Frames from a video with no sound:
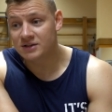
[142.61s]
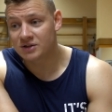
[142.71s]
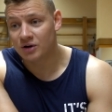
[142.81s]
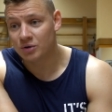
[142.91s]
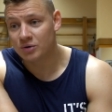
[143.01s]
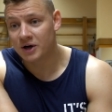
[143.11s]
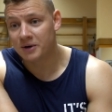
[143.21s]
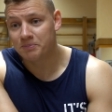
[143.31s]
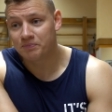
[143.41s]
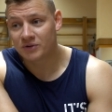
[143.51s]
So,
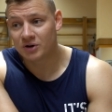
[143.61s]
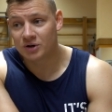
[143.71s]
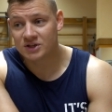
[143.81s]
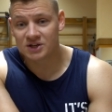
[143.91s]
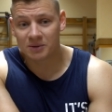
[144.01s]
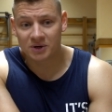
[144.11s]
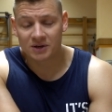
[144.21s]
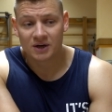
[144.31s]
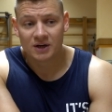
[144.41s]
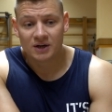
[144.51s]
um, you know, he's
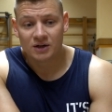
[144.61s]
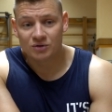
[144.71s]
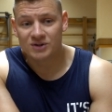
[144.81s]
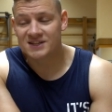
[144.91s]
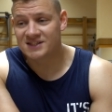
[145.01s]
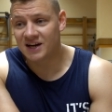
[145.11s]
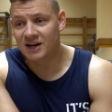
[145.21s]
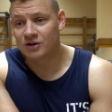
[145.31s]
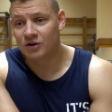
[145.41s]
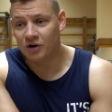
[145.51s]
coming to this
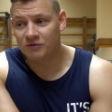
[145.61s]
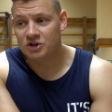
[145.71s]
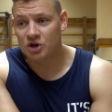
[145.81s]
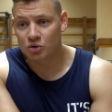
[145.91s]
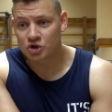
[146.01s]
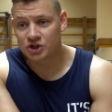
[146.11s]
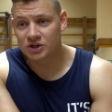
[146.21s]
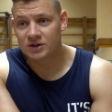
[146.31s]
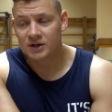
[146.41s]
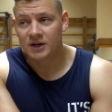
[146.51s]
side of the
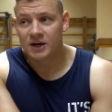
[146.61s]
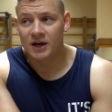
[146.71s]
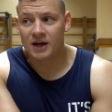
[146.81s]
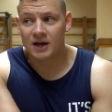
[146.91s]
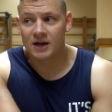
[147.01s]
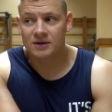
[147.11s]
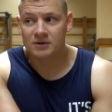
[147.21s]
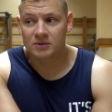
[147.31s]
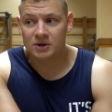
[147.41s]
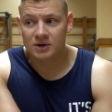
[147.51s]
ocean.
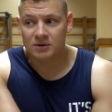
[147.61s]
And